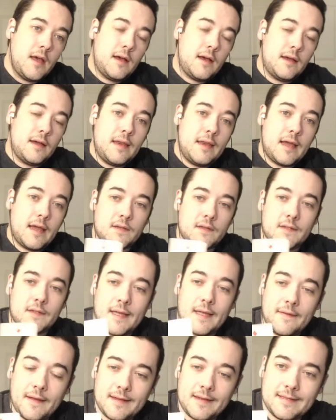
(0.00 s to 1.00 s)
Uh, next,
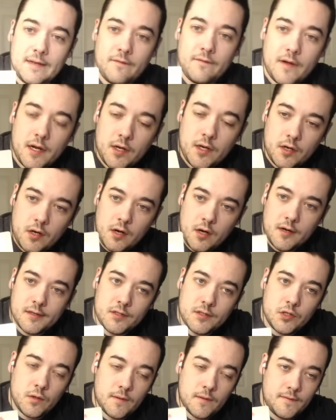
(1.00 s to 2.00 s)
again, like I said, very good
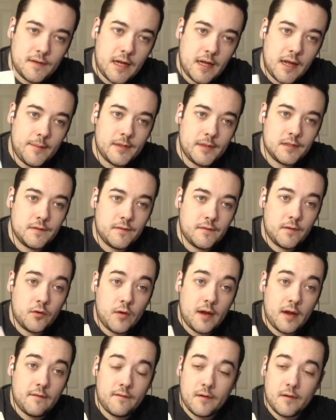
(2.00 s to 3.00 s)
card, Two of Diamonds,
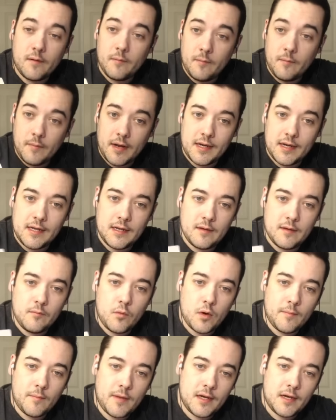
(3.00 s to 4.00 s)
great for money and
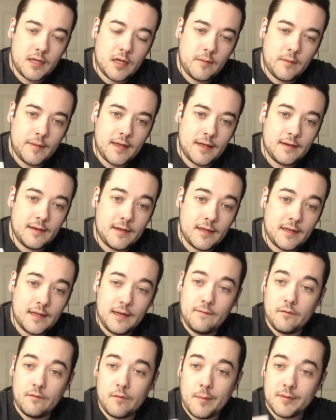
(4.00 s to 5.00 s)
more money coming in. It
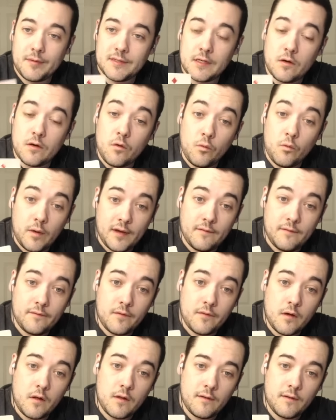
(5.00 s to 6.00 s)
can even represent a
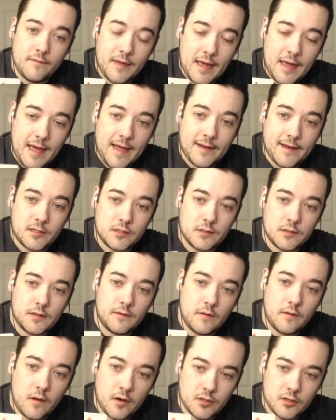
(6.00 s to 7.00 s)
windfall of cash, a
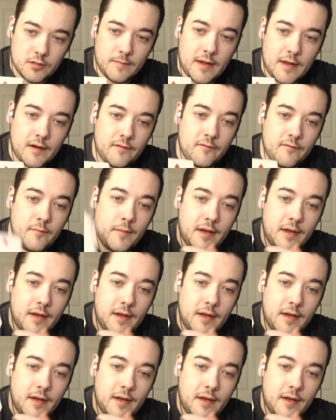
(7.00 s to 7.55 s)
large amount of